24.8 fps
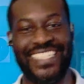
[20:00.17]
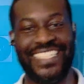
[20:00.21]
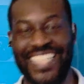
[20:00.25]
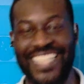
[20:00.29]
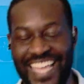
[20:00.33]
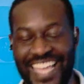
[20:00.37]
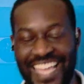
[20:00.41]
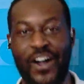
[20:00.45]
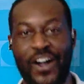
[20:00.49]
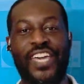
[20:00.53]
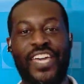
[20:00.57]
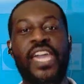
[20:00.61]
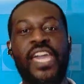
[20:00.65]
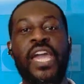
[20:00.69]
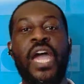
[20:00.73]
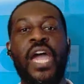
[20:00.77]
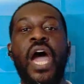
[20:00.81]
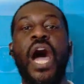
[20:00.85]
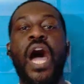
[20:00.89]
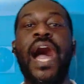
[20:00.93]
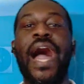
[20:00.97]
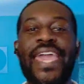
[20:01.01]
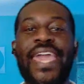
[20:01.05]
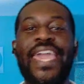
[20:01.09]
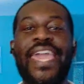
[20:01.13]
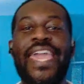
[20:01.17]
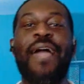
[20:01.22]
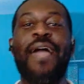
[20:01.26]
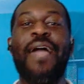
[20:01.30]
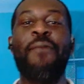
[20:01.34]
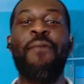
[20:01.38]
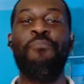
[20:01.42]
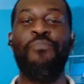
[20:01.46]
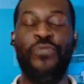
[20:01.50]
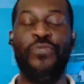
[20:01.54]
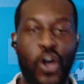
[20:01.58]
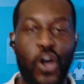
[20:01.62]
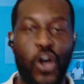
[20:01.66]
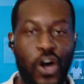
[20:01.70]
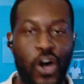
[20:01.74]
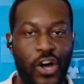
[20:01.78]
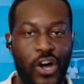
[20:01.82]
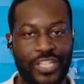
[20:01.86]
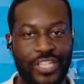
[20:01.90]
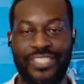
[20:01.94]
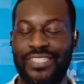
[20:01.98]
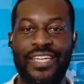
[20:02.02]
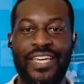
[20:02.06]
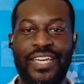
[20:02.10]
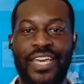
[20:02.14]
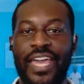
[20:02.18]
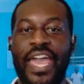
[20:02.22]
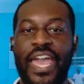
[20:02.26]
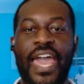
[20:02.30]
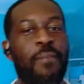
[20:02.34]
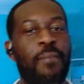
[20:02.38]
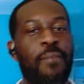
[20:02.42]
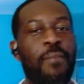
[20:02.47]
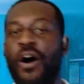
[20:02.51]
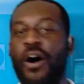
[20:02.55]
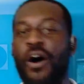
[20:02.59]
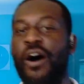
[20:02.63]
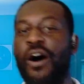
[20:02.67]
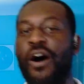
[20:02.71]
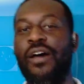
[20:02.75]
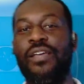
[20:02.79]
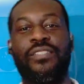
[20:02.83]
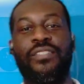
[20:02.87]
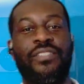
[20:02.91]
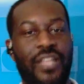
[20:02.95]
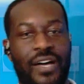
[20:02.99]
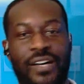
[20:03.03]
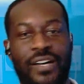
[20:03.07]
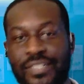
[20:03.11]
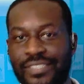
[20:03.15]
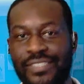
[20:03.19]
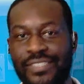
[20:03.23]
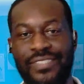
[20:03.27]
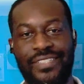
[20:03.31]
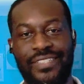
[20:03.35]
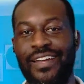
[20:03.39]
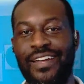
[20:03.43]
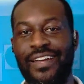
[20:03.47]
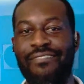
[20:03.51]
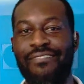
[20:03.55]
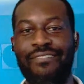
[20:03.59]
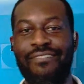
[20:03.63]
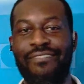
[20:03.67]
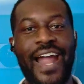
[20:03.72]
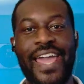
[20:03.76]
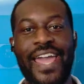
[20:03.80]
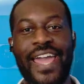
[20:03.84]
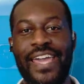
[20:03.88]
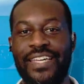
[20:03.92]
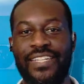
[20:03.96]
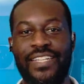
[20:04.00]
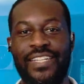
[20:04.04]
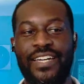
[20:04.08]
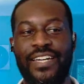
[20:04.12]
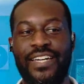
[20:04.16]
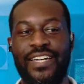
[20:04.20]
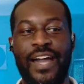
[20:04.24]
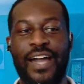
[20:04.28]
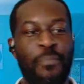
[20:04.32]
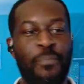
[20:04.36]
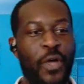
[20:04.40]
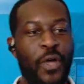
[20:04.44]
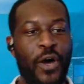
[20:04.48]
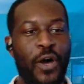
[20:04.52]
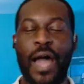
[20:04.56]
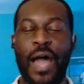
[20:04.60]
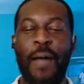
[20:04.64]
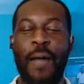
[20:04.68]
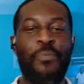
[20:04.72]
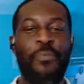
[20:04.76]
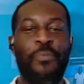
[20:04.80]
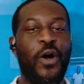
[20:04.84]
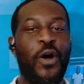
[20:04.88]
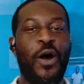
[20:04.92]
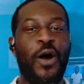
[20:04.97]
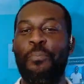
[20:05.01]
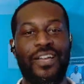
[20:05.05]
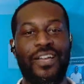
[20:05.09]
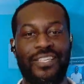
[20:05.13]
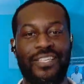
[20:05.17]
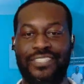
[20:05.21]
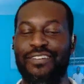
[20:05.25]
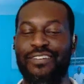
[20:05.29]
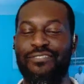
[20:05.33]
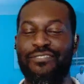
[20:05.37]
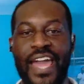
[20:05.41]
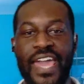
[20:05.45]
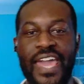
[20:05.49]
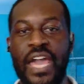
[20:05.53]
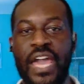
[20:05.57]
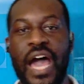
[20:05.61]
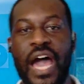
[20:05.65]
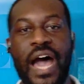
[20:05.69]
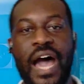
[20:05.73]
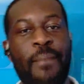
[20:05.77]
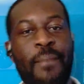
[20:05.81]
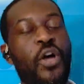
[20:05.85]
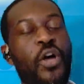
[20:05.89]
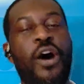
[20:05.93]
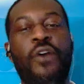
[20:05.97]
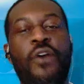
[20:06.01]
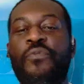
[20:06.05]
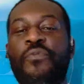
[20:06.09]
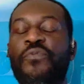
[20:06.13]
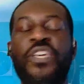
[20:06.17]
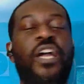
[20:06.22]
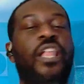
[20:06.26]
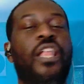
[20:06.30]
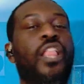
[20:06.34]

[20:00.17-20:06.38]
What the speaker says: I am not a pastor, all right? I'm not a pastor, right? I'm not a theologian.